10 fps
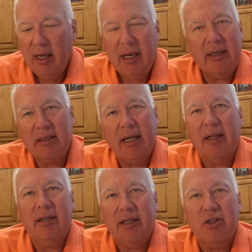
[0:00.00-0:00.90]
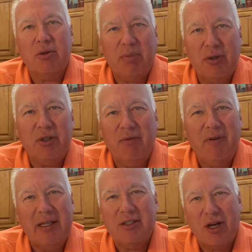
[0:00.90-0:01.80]
And instead of the distribution
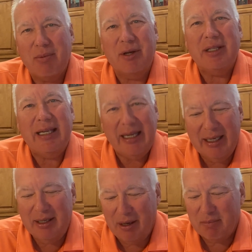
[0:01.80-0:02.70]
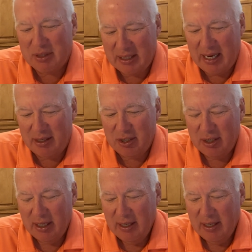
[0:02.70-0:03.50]
phase, talk about the income stage.